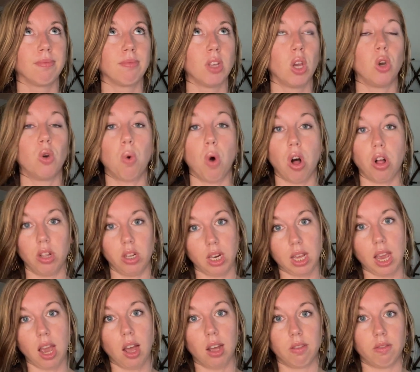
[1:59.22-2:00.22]

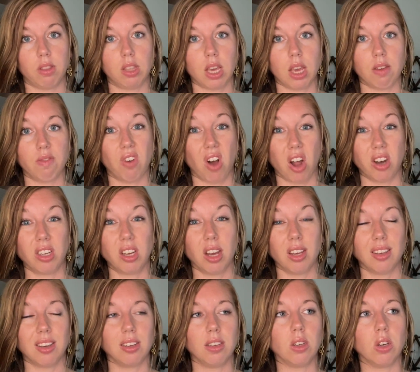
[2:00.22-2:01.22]
quality of the vodka
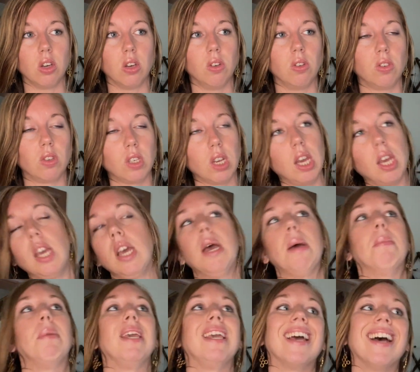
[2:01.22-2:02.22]
you use
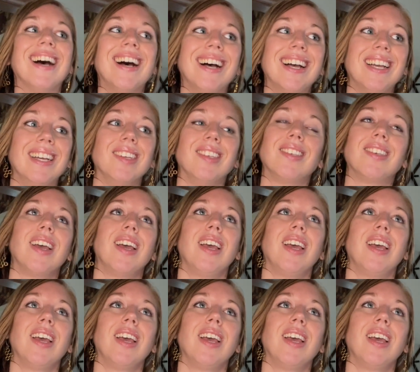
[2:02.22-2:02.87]
because